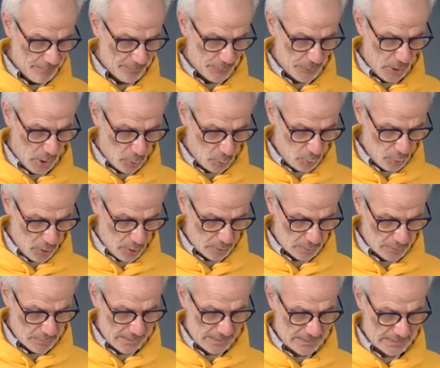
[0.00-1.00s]
no
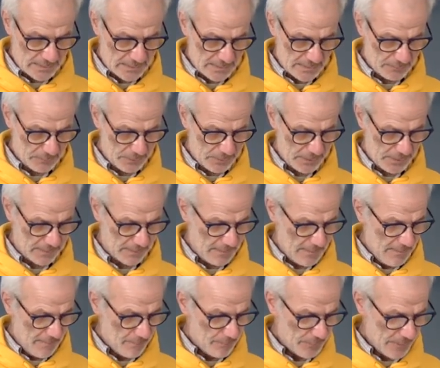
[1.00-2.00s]
longer as
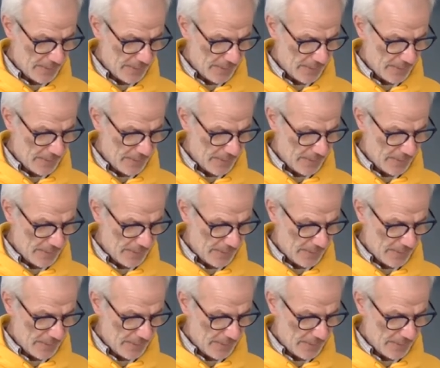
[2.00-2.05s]
something